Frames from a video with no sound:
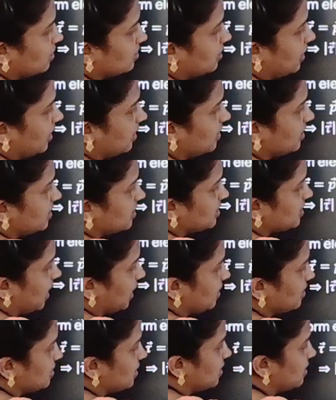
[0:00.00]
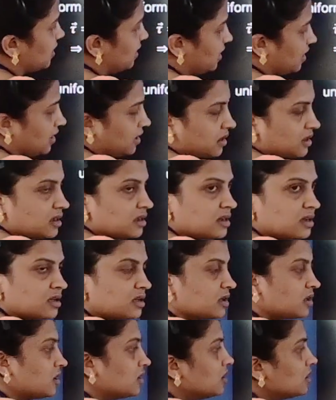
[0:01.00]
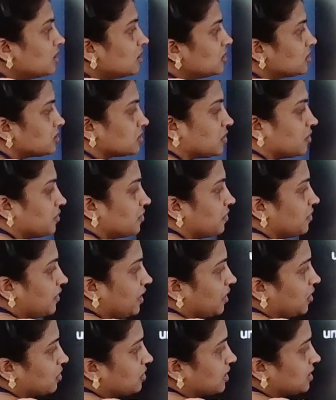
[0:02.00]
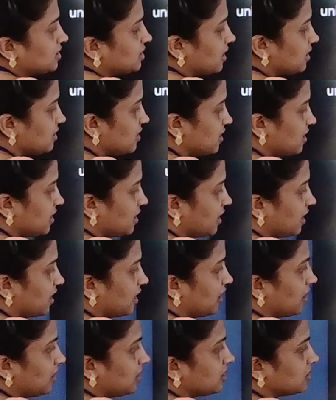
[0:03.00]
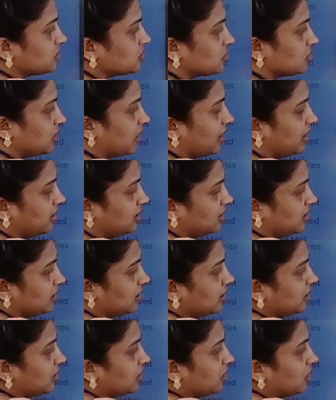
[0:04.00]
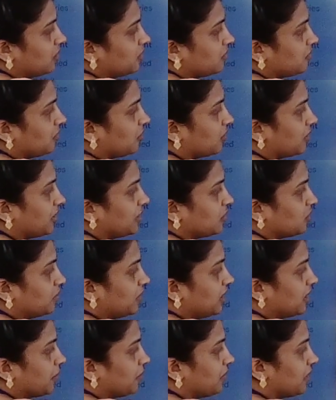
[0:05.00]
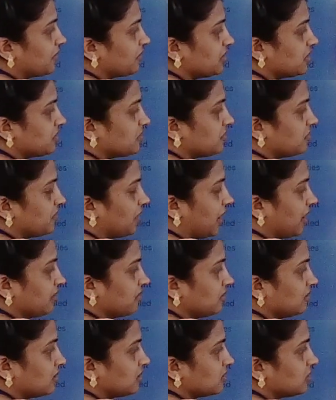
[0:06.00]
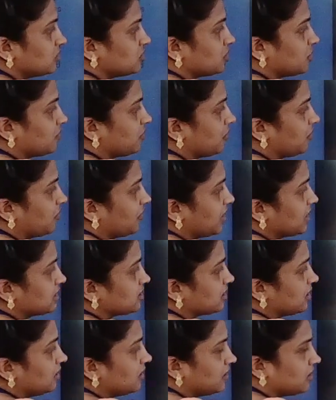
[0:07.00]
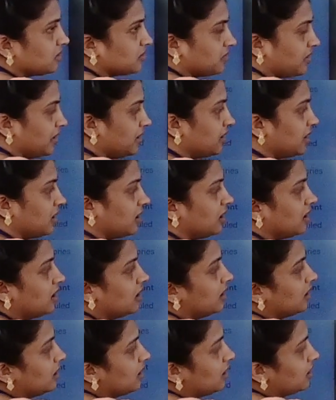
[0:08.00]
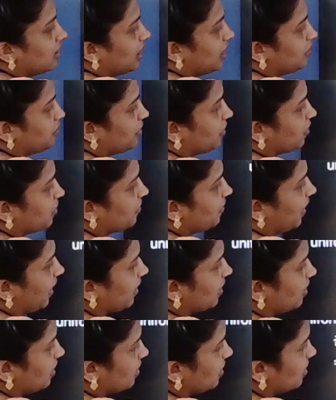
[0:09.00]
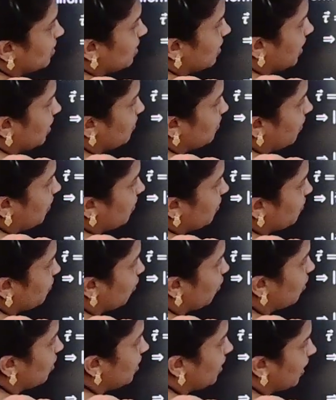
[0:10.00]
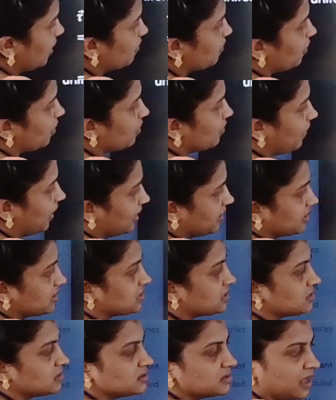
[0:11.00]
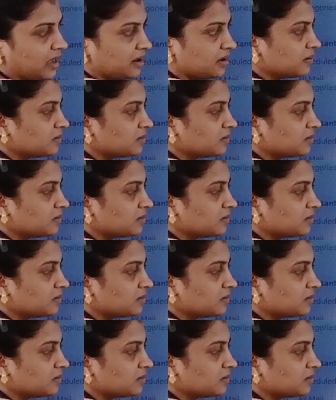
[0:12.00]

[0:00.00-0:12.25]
Then sin 30 degree. So we know that sin 30 degree. So then 4 into multiply with 5. So 4 5 is 20. 10 power 5, 10 power 4, 10 power minus 9.